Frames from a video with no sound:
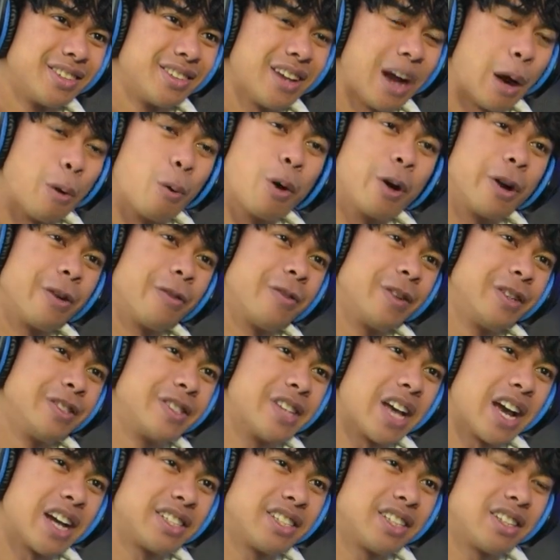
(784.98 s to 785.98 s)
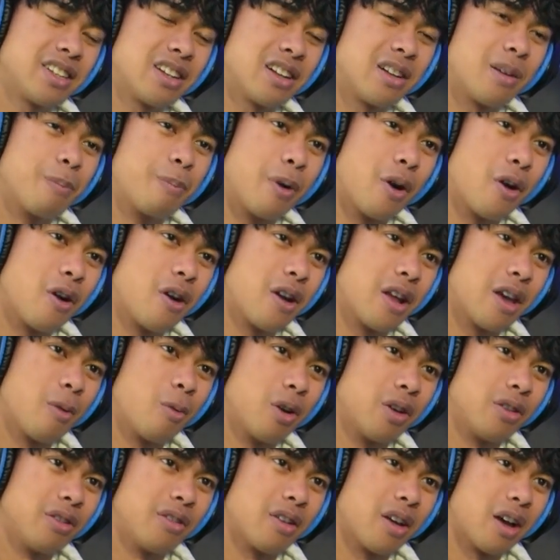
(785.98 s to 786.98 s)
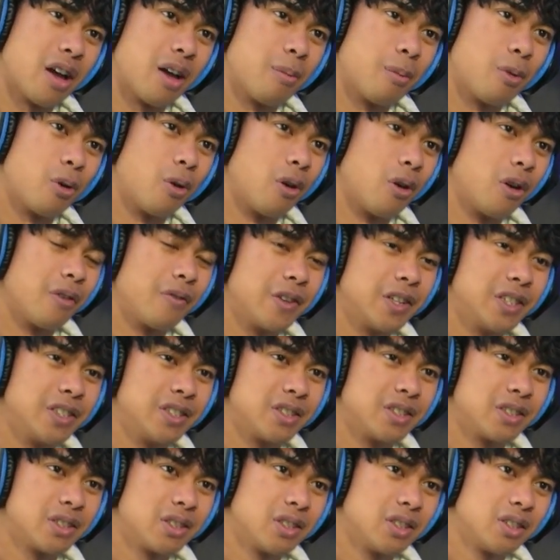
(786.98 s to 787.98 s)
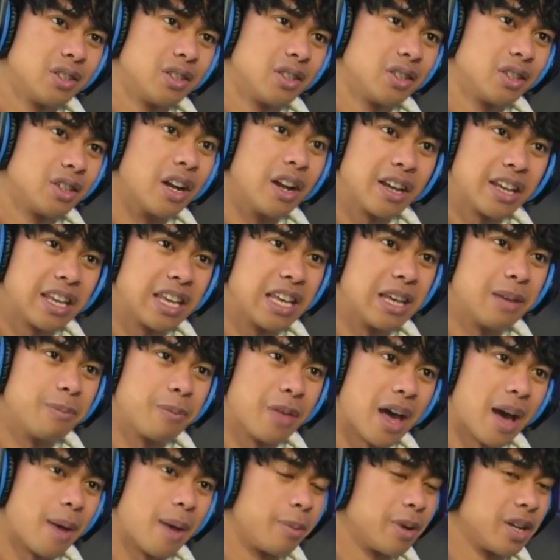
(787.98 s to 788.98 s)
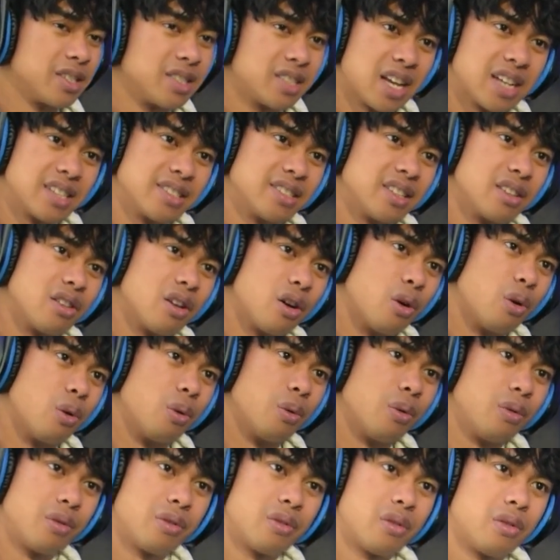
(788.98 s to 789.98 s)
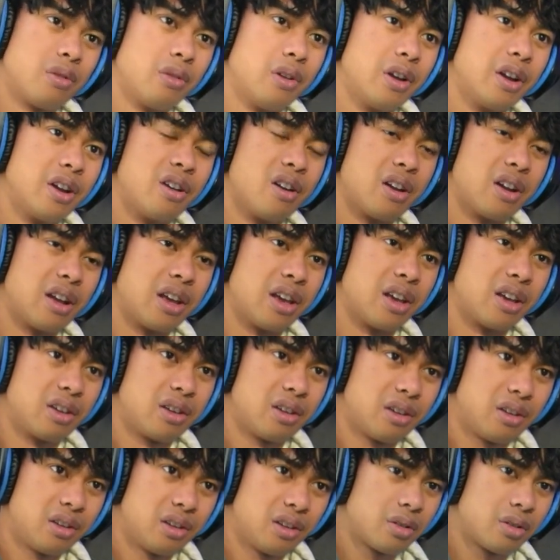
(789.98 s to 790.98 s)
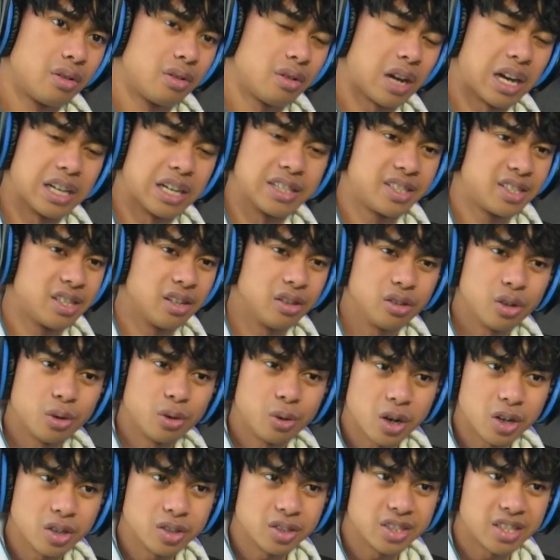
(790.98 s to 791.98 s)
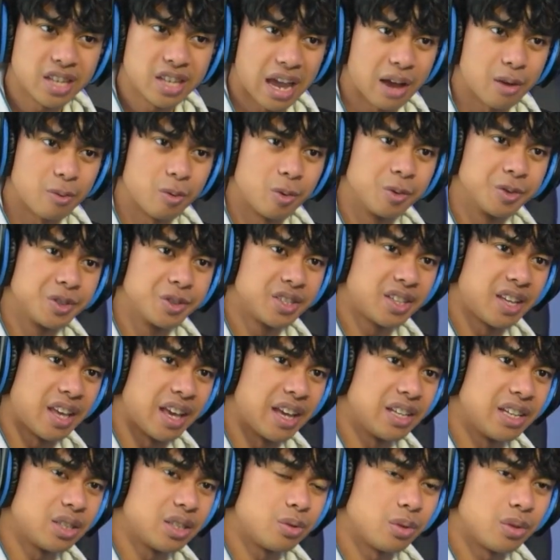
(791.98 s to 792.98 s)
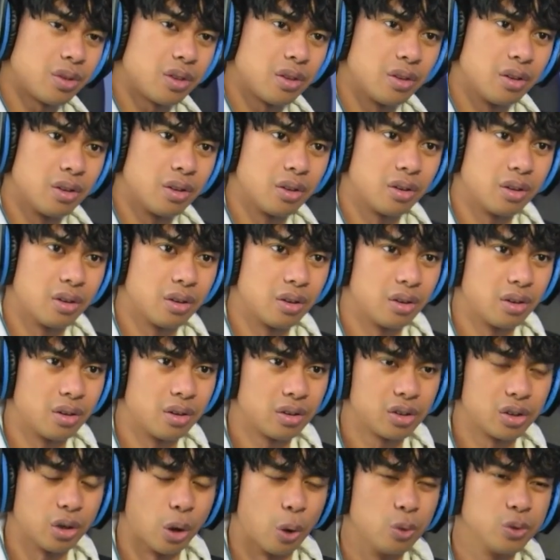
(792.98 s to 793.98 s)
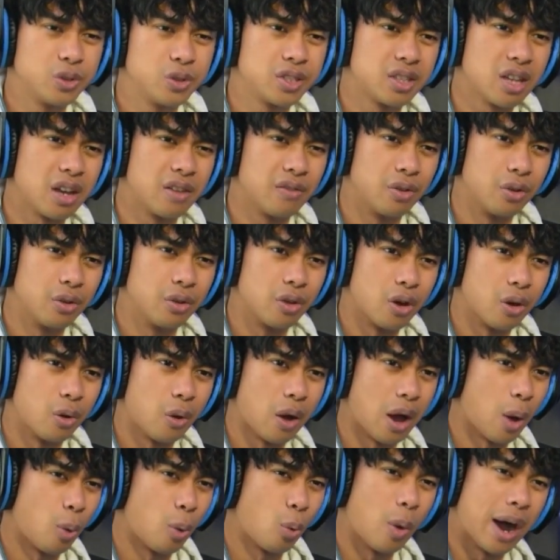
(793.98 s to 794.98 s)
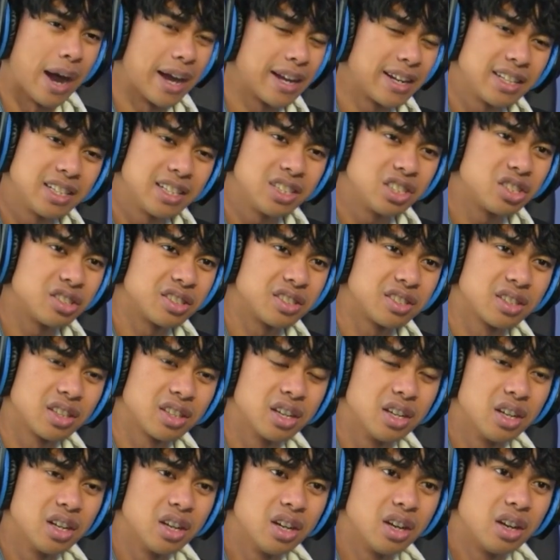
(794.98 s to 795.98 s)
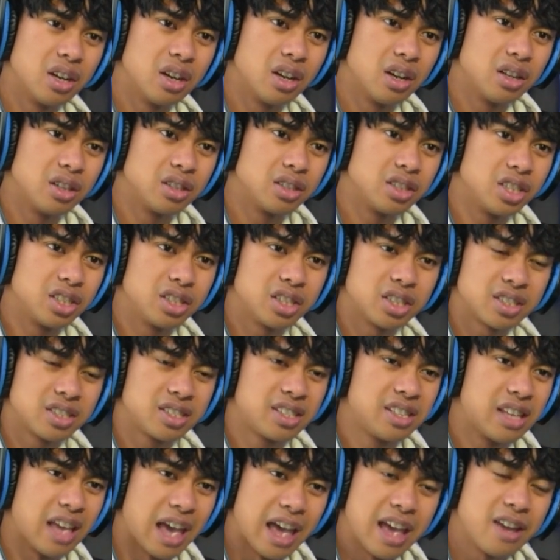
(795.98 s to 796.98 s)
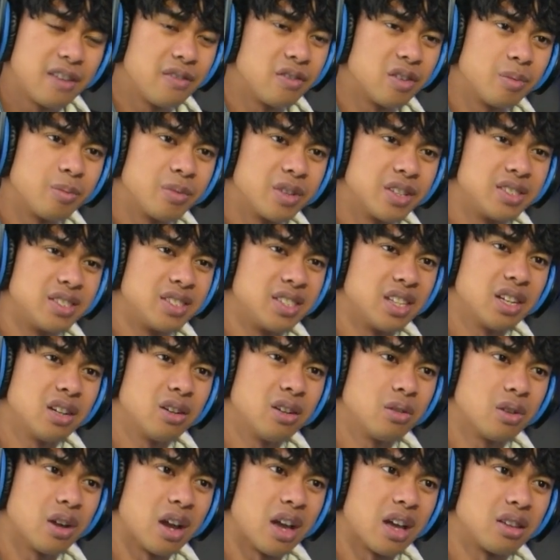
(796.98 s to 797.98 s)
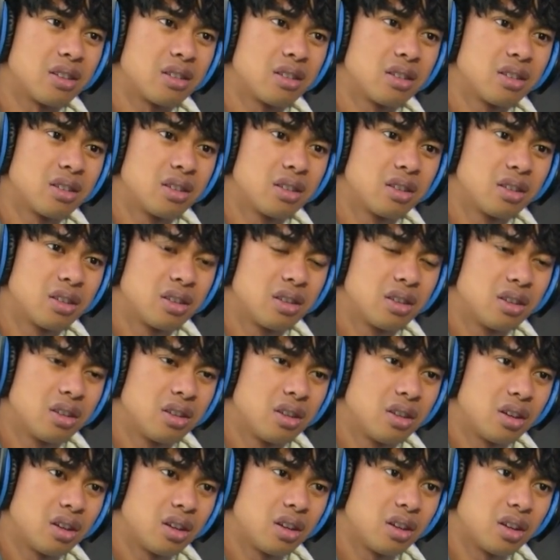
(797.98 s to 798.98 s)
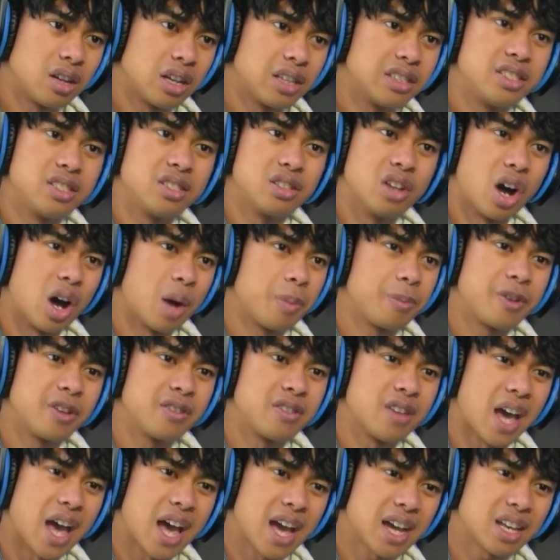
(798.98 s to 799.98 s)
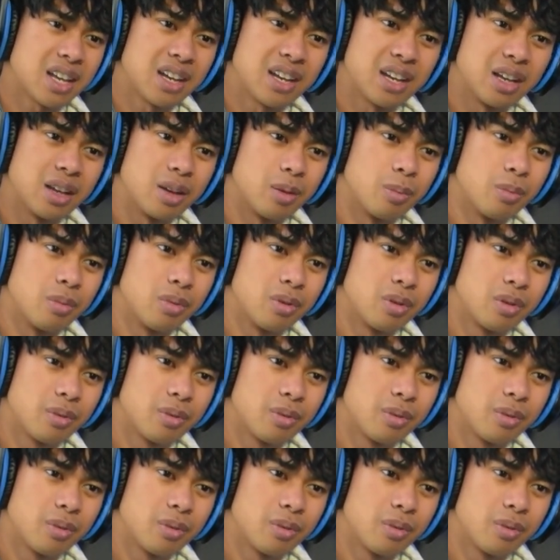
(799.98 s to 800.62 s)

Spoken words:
I wonder if he's actually going to burn it one time. Or if he's going to keep that because it has a note written on it. I still don't understand what was the case with the ghost devil though. Why did he just... He just gave him the cigarette. And stopped attacking him.